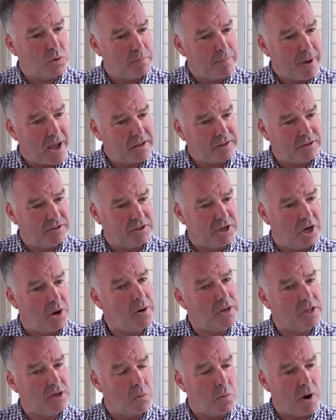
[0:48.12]
a pasta dough.
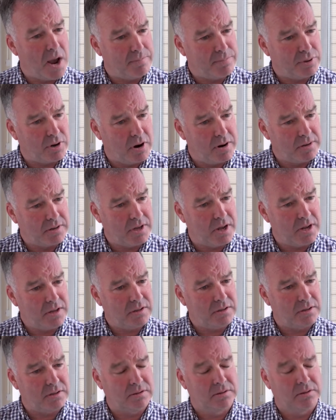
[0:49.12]
It's a wet
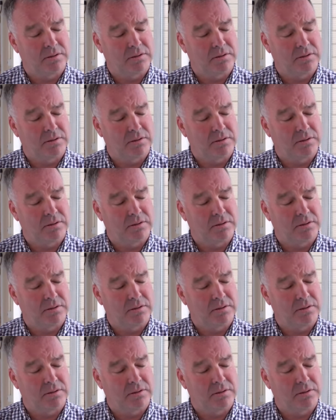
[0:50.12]
process.